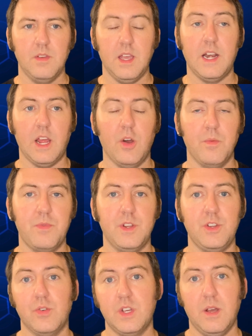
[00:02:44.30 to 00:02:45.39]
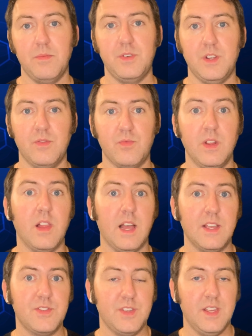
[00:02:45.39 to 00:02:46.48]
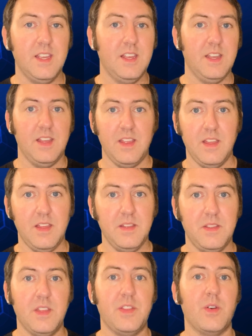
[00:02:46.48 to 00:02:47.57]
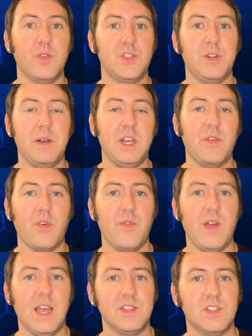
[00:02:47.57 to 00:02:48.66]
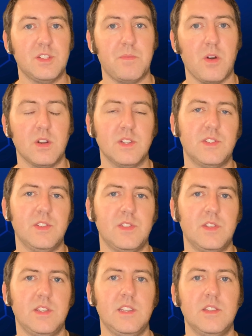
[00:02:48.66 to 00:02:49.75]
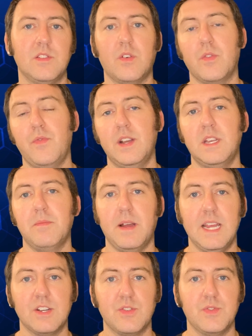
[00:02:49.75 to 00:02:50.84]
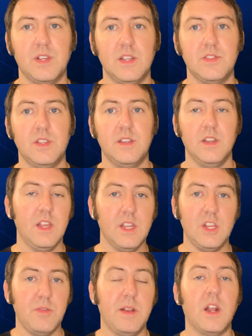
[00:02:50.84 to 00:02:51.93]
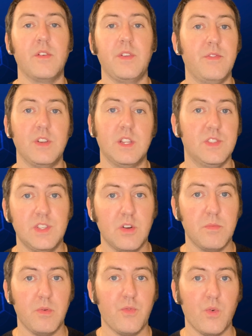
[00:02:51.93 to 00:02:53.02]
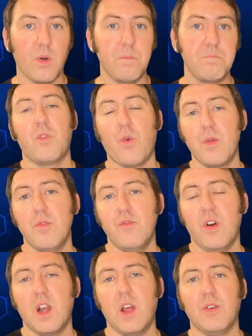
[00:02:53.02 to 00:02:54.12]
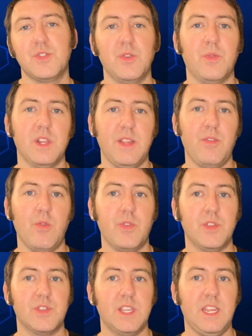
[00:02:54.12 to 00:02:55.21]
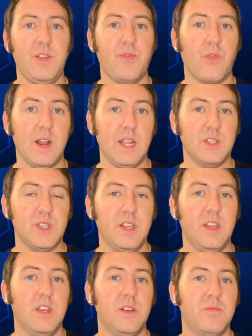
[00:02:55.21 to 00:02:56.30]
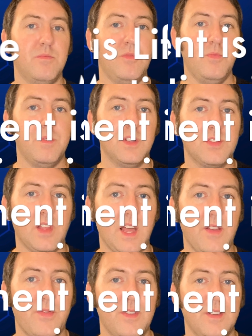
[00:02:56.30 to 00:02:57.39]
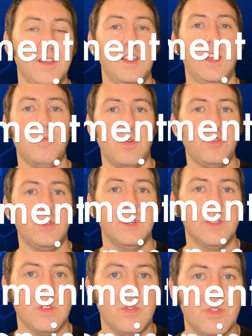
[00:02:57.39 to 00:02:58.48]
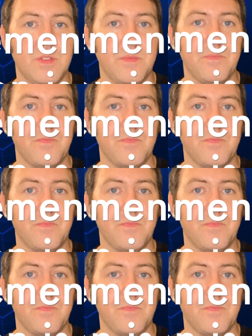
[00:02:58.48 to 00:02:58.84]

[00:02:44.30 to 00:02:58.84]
And I hope that you'll come to realize that there are so many different facets of Parkinson's disease that are affected by exercise that you may not have even considered before. Before we move on, I also want to leave you with this key phrase movement is life and motion is lotion.